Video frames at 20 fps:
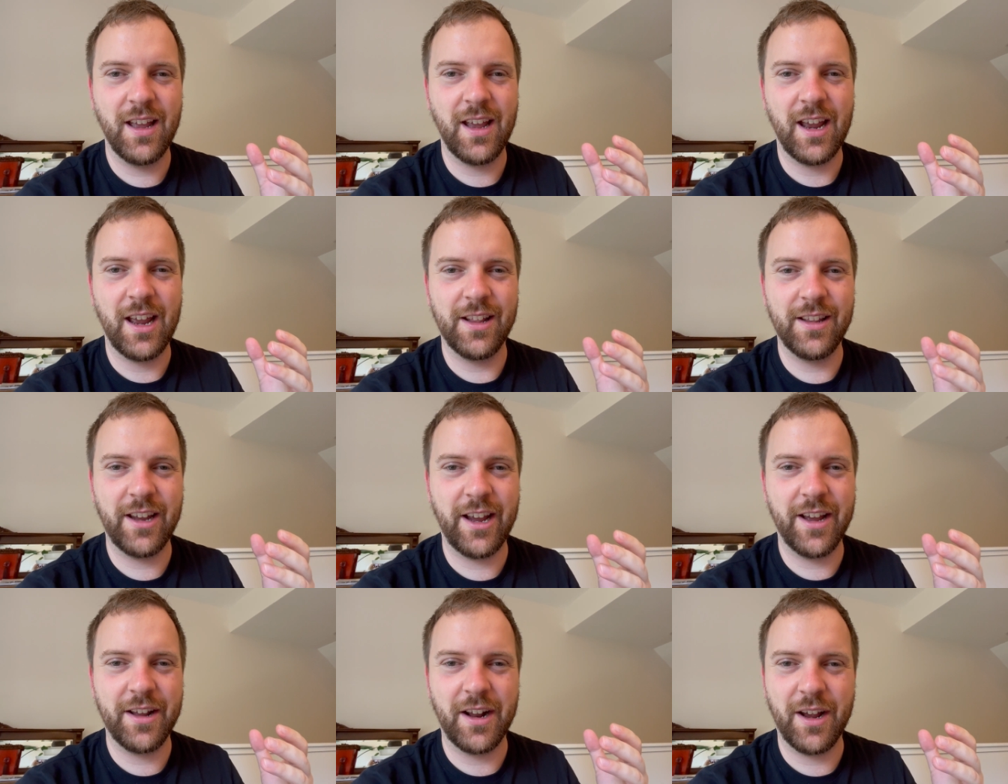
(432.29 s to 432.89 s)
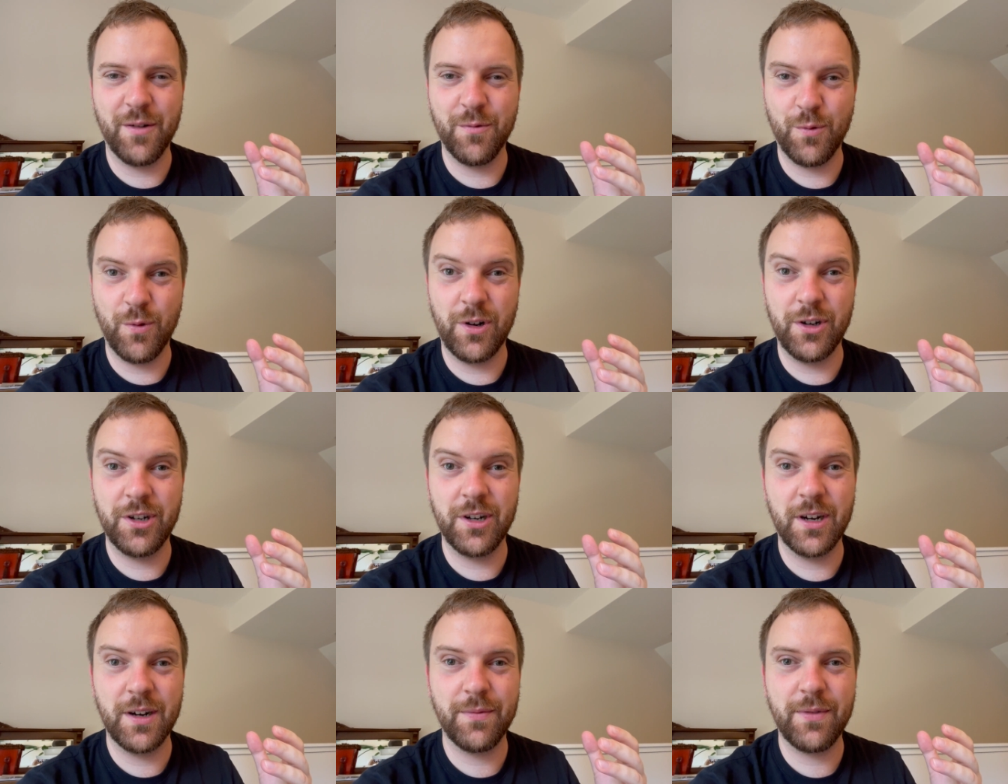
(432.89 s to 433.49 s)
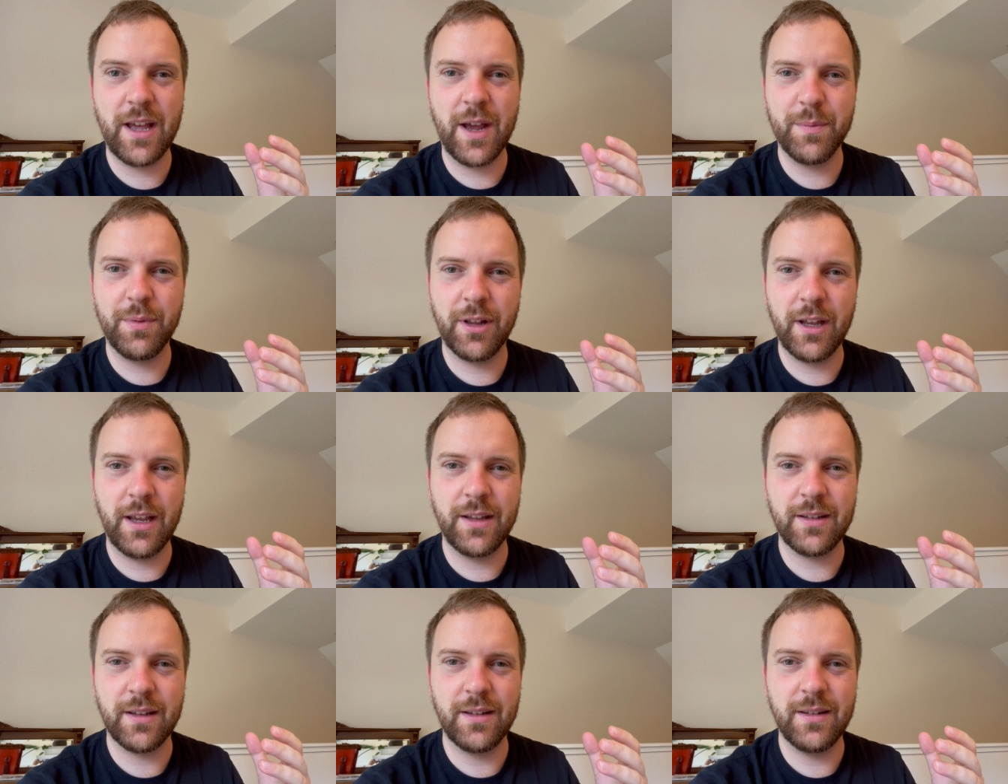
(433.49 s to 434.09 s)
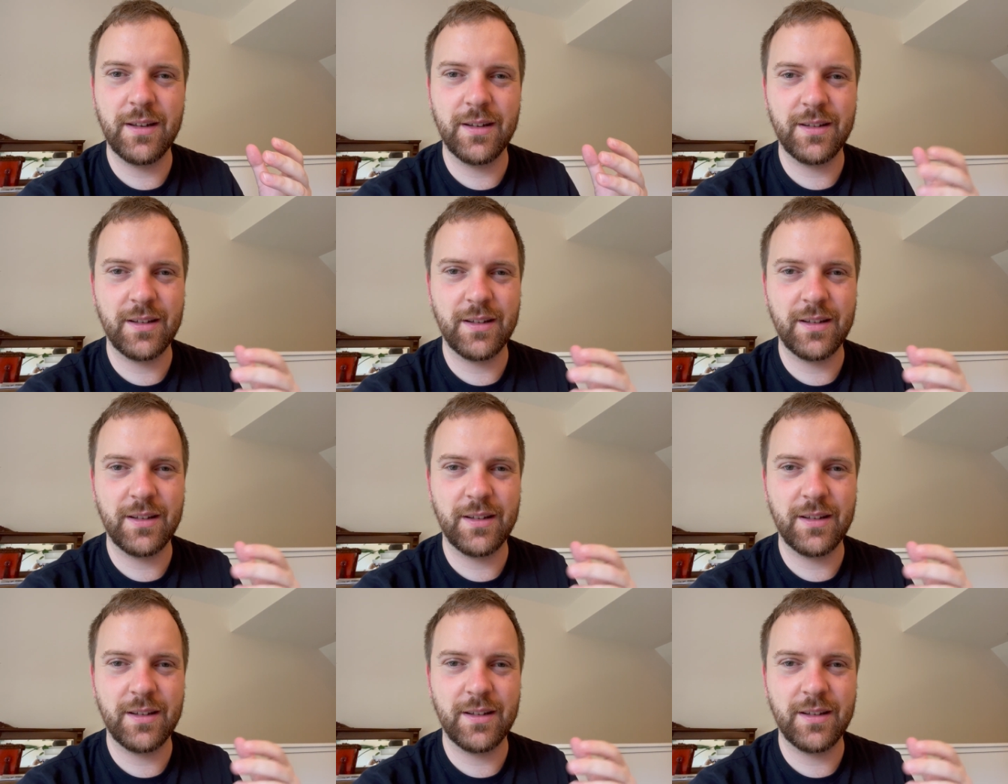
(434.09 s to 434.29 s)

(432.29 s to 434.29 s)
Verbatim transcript: And that I wonder if that plays into